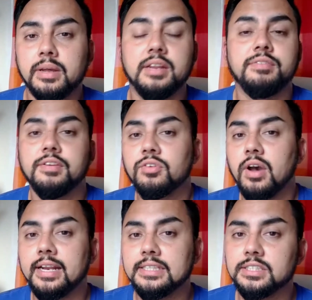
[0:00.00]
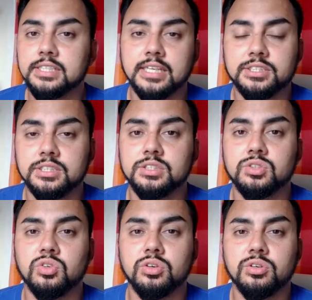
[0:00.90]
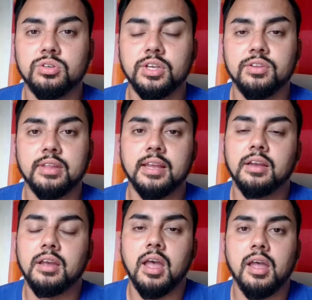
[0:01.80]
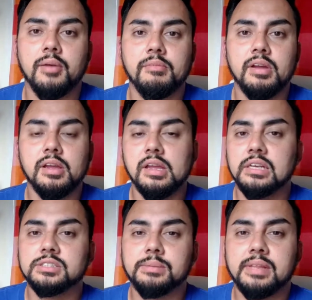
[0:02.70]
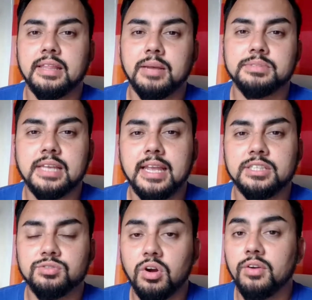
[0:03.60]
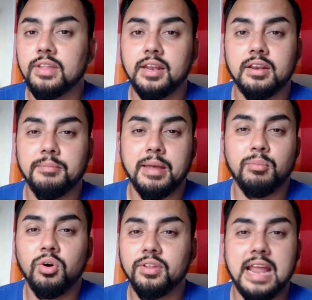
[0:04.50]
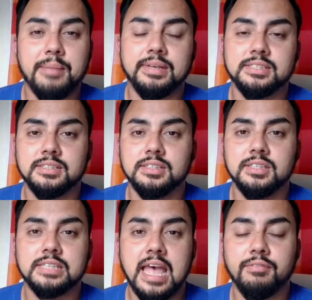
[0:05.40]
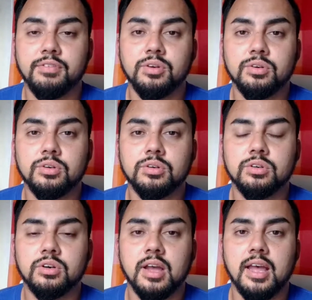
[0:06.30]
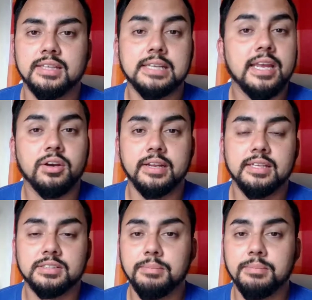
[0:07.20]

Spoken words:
And if you've got any suggestions, or you think something that I'm saying is wrong, then I'm more than happy to have your take on it.